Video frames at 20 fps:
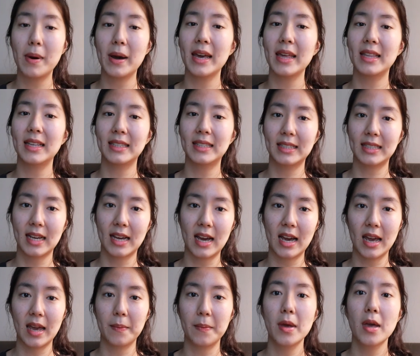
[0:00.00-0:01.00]
By this
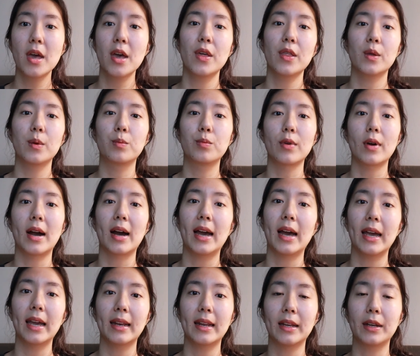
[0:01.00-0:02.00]
time, the
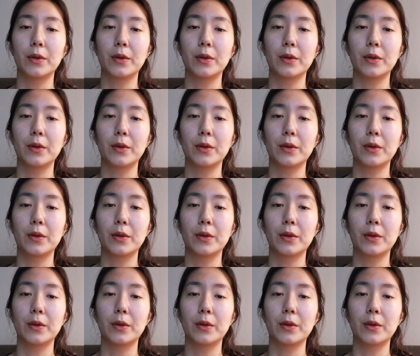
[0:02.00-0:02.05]
bride